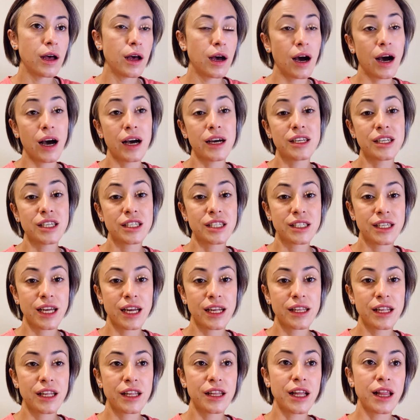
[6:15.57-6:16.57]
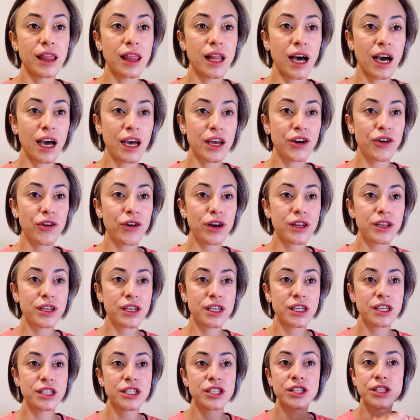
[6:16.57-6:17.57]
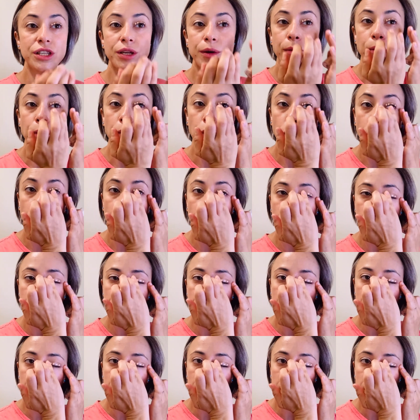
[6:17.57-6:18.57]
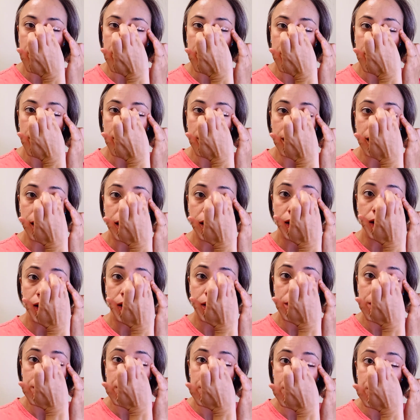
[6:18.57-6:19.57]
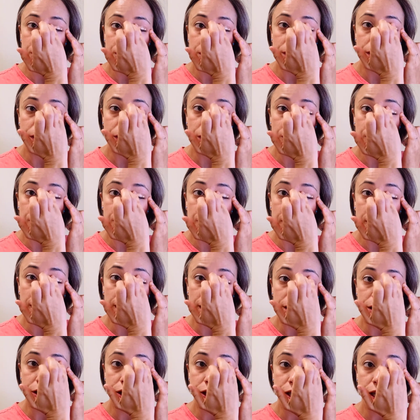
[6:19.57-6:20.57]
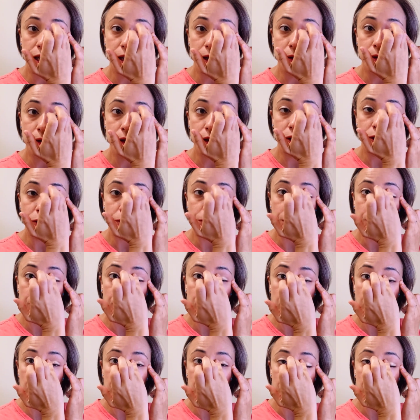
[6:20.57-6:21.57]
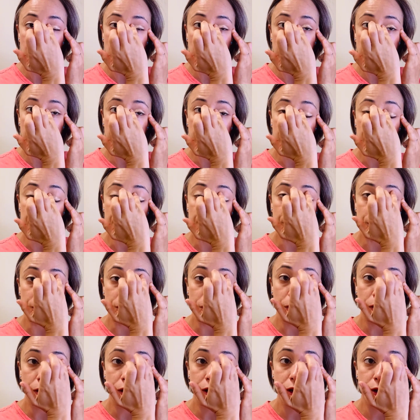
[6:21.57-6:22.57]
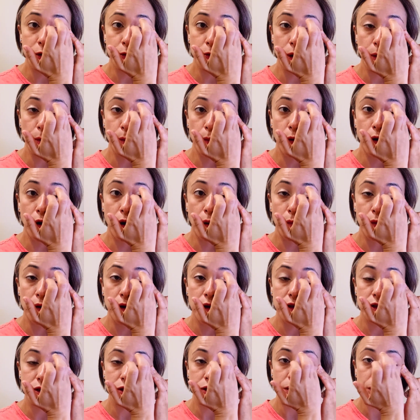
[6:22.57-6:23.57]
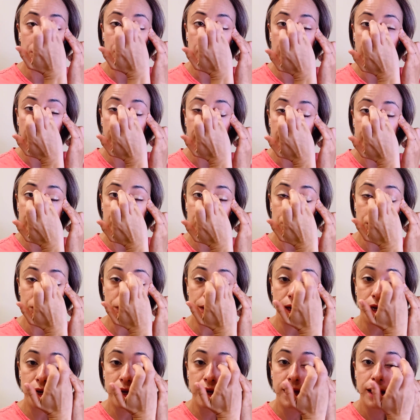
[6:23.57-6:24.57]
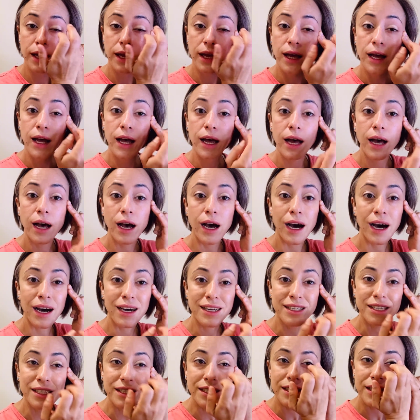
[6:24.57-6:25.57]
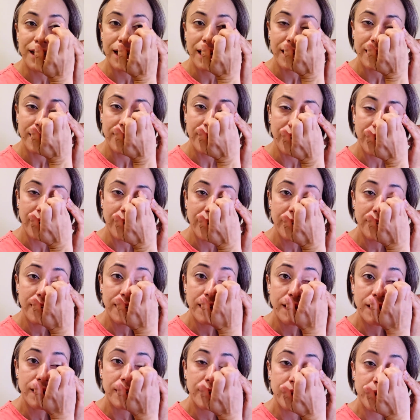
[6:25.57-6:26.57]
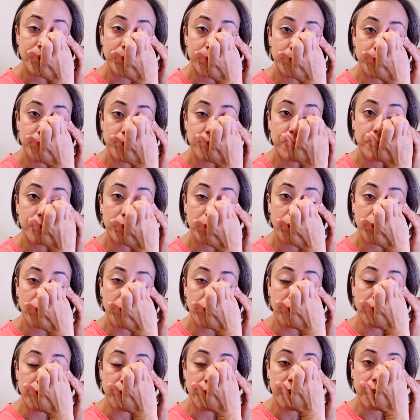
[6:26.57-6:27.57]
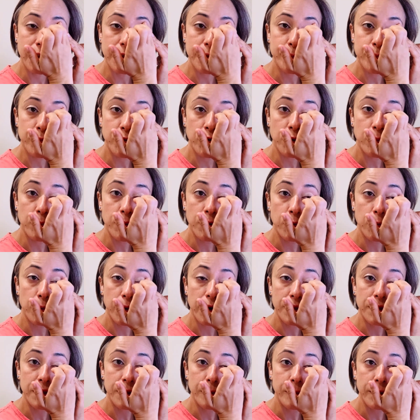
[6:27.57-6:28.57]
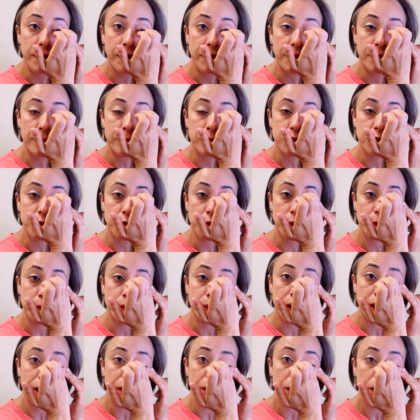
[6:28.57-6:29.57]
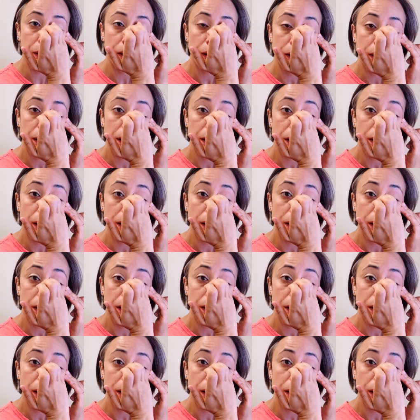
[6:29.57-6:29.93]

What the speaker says: I understand that the lighter it is, the more the color of the eyeshadow that you will put on top of it, the more it will pop. So I totally understand that, and that's probably why they make them so pale.